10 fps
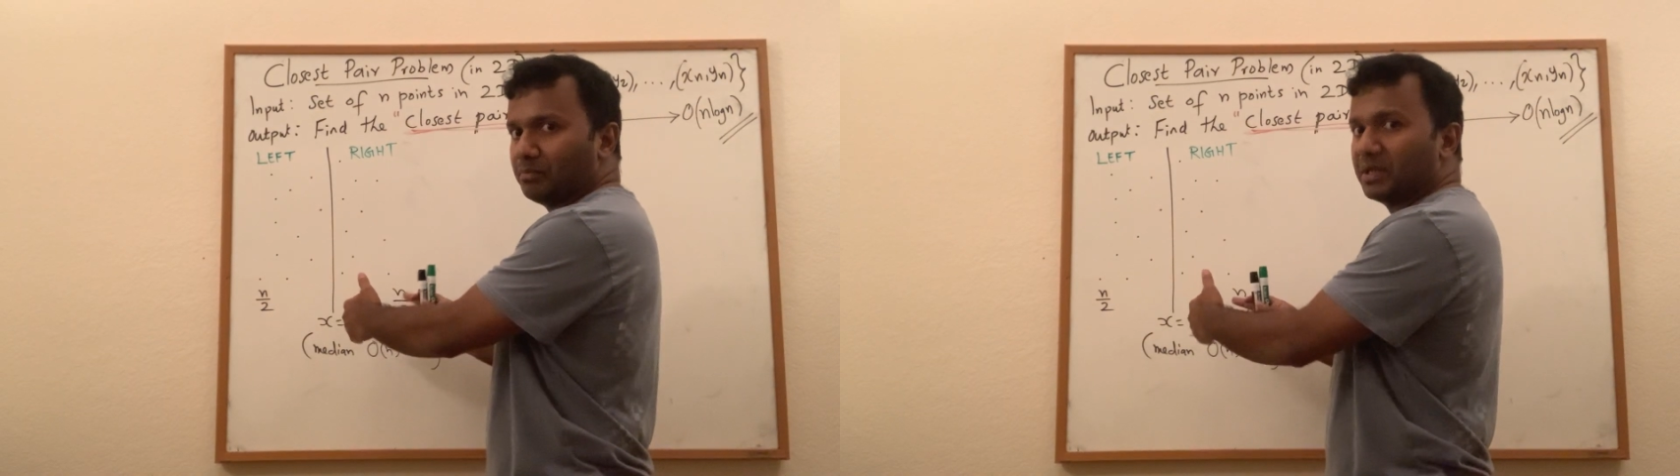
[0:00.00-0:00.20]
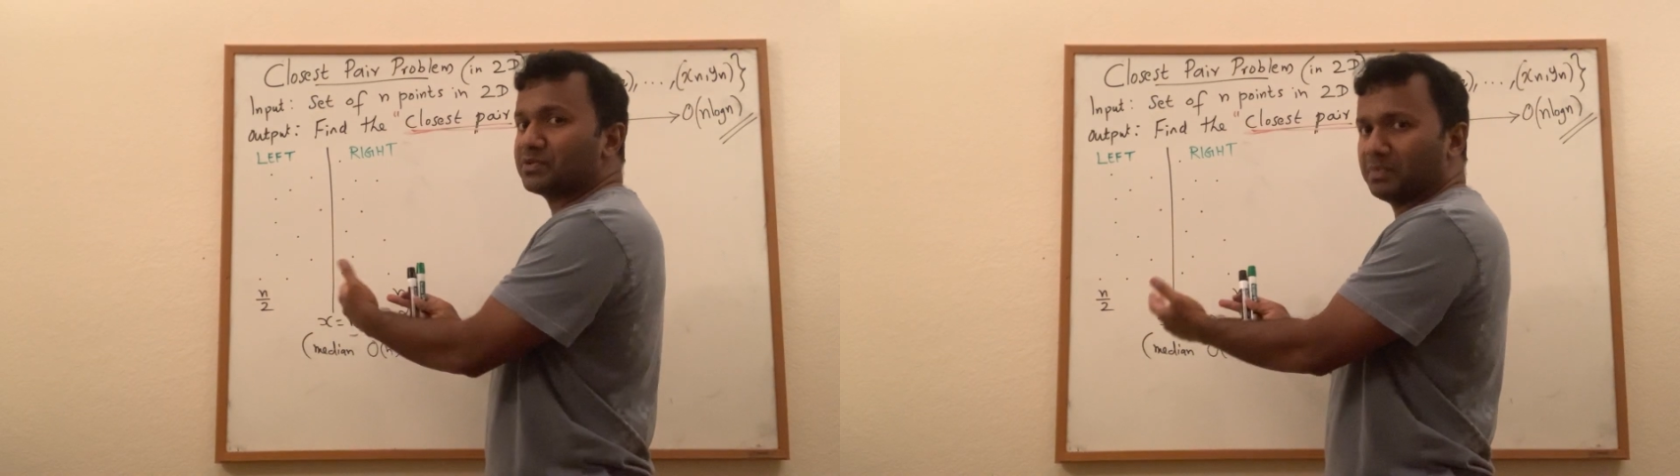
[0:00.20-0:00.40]

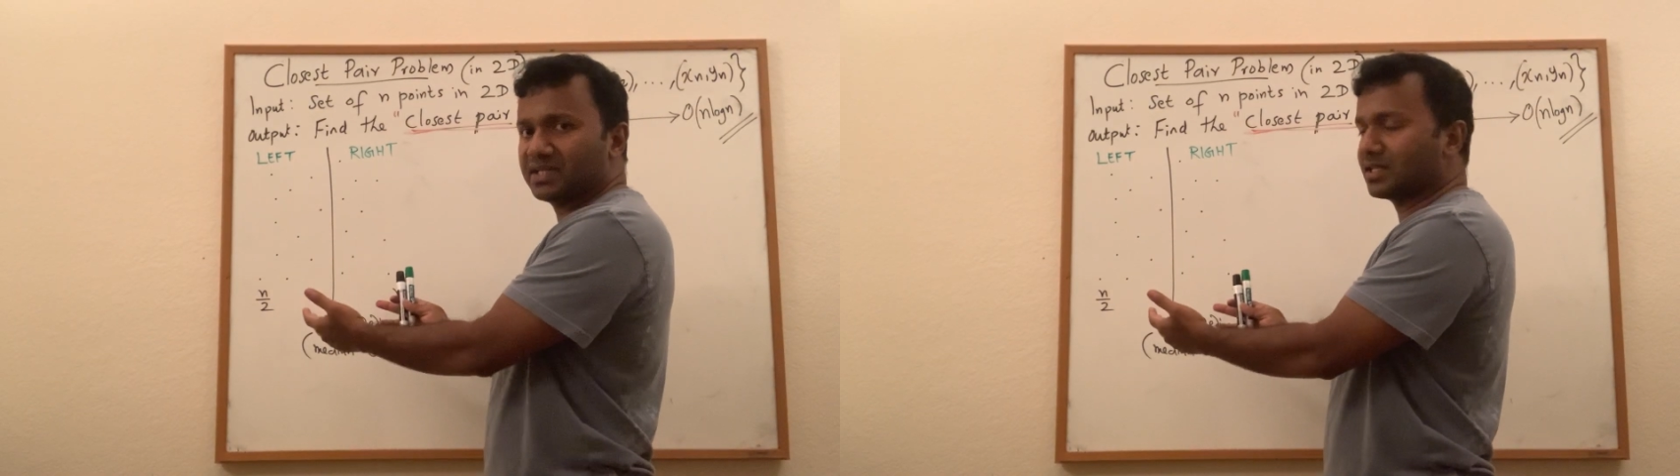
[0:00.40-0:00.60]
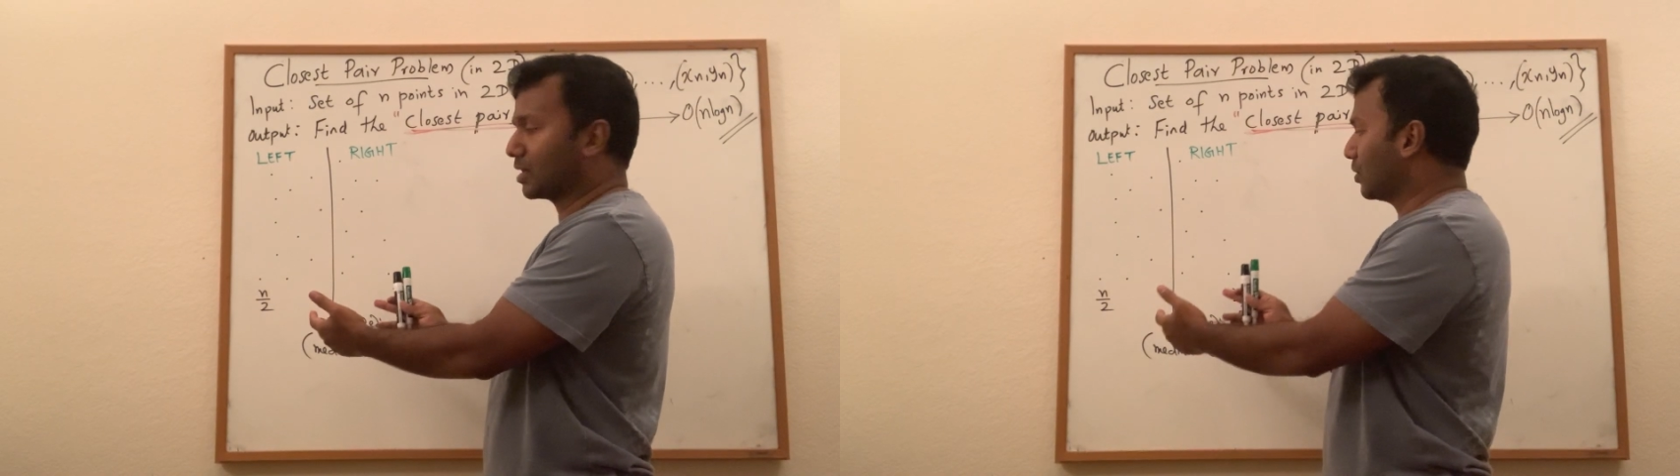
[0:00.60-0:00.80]
best
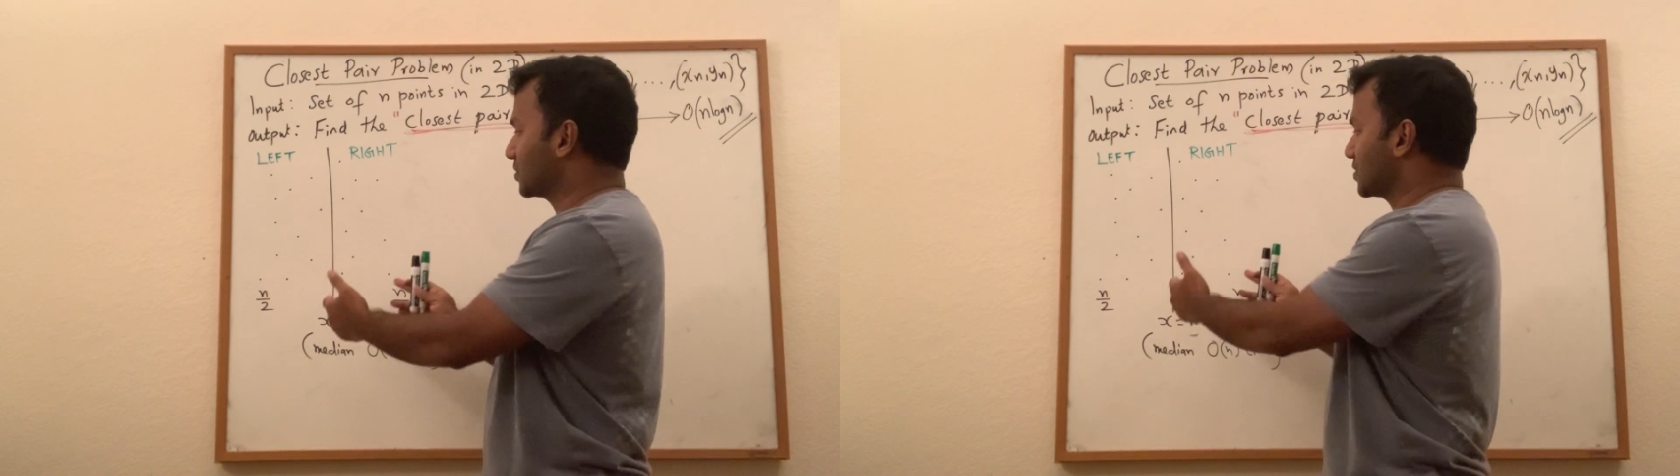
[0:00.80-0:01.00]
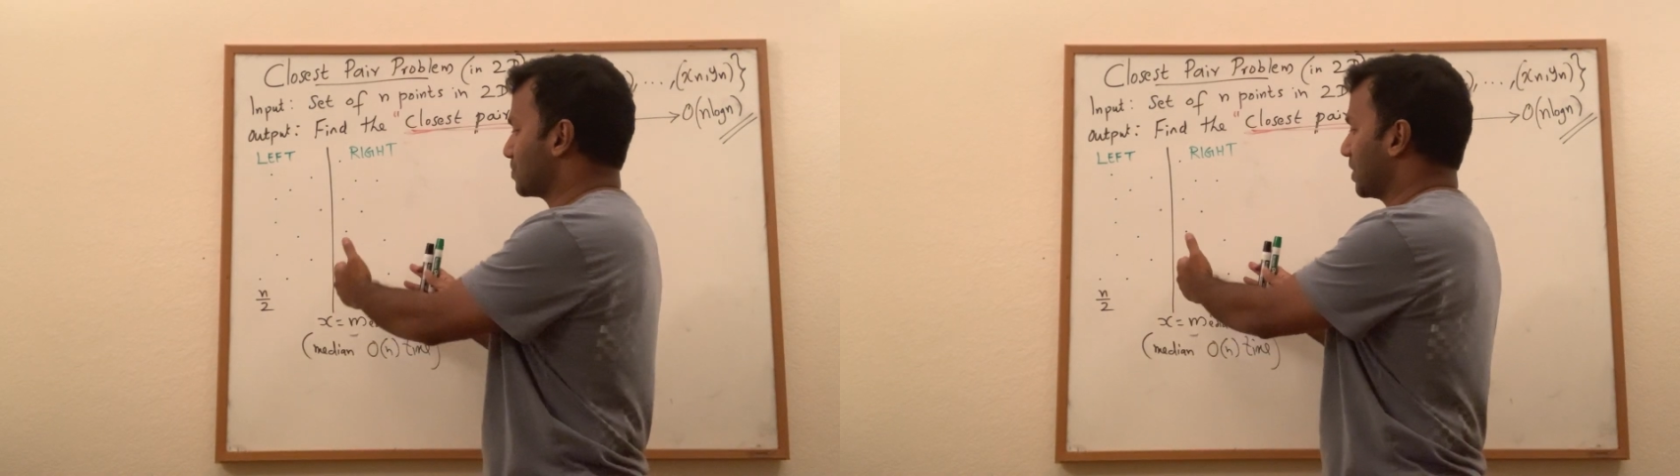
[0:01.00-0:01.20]
means the
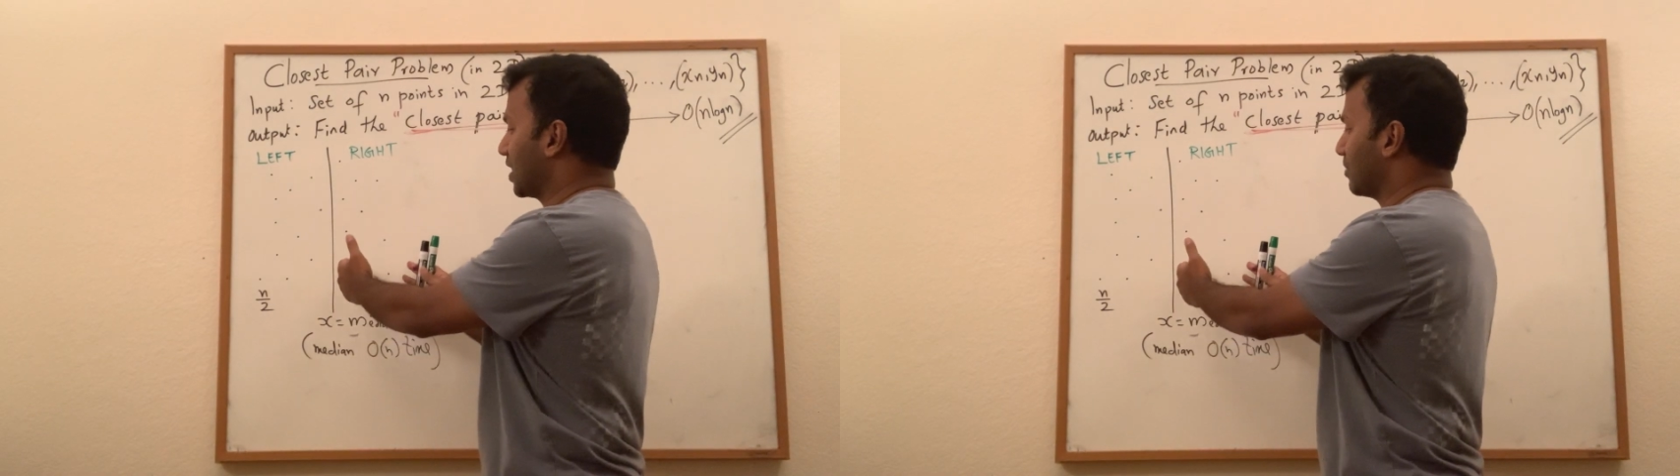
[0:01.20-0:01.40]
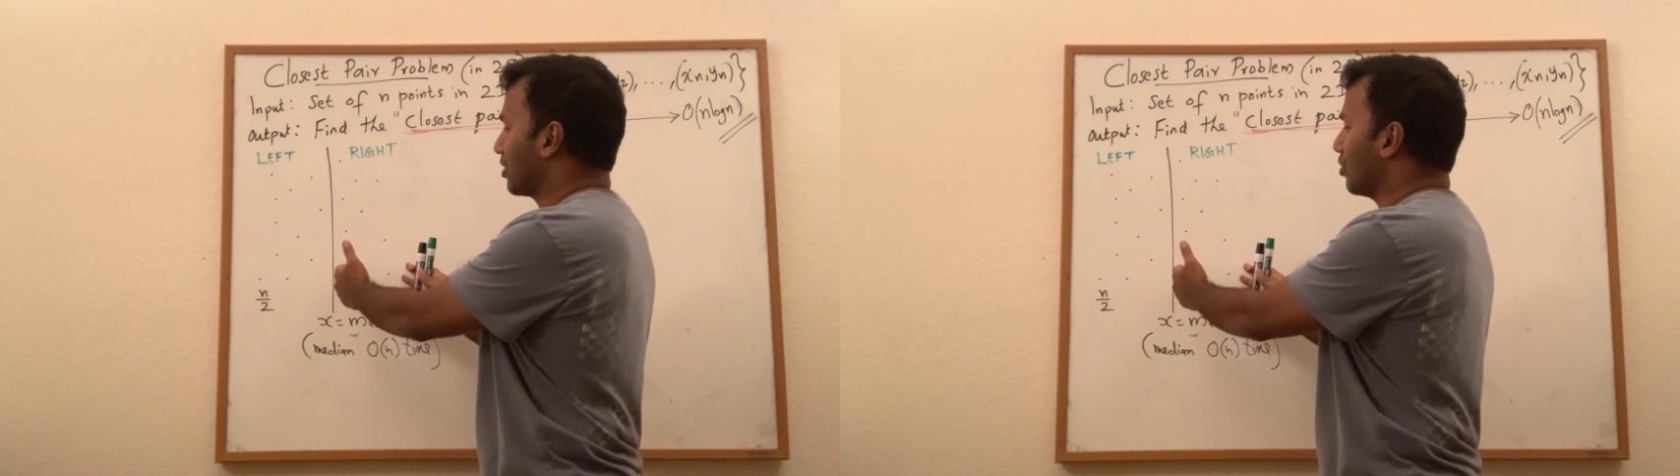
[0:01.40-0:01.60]
closest
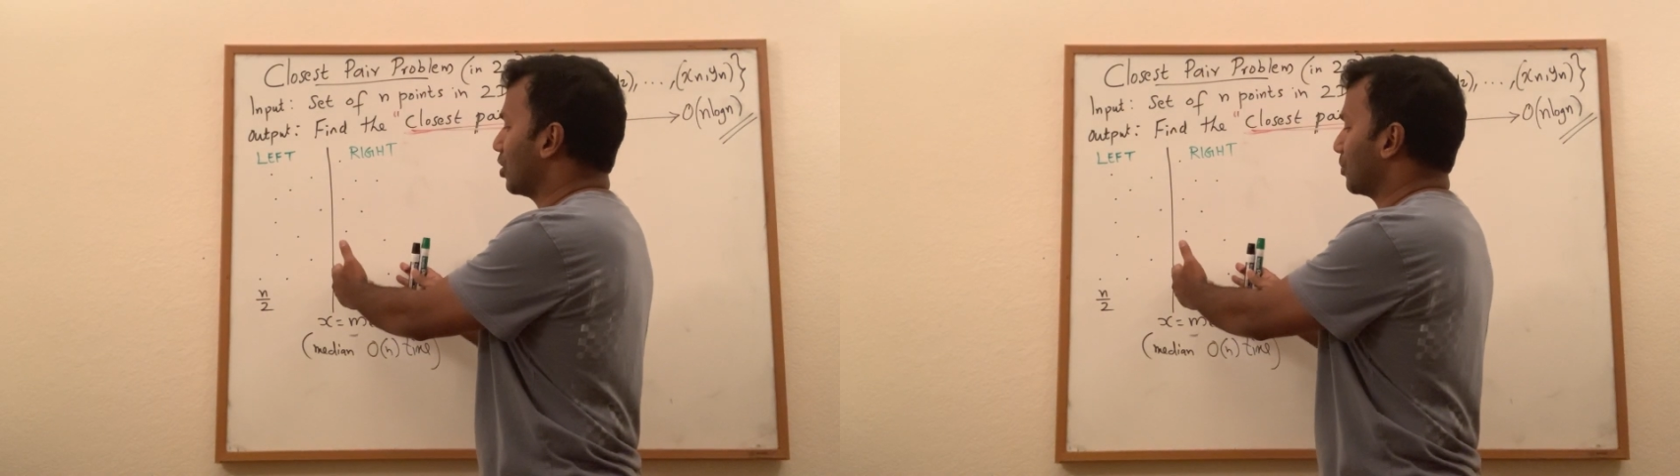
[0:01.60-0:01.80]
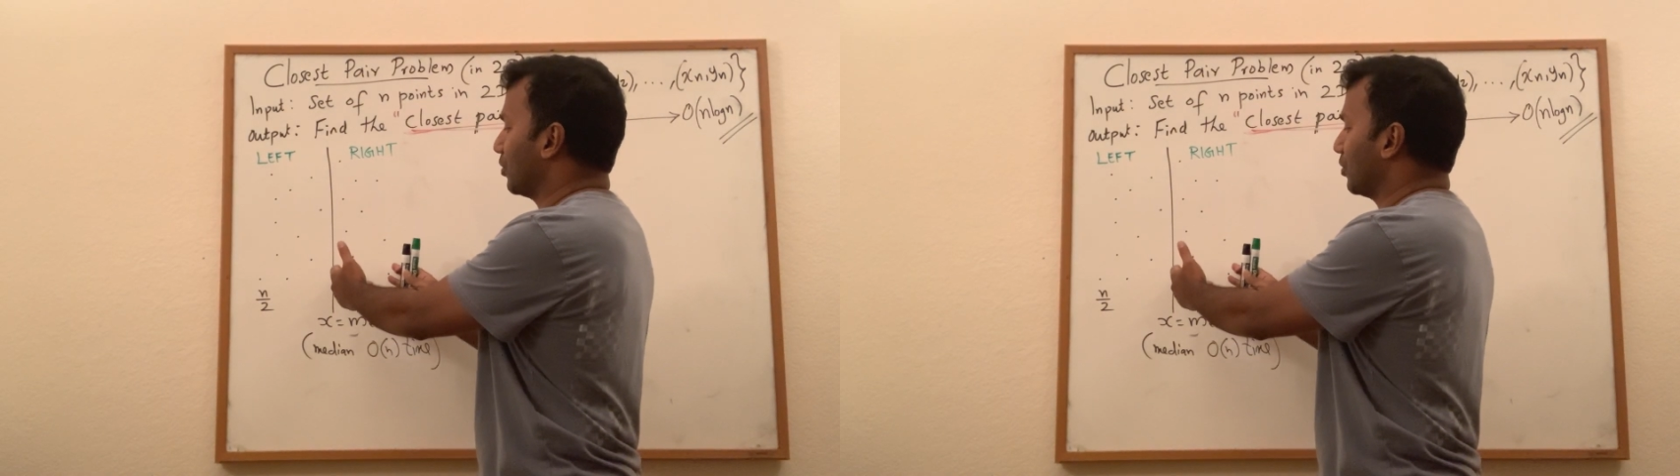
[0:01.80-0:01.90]
pair among all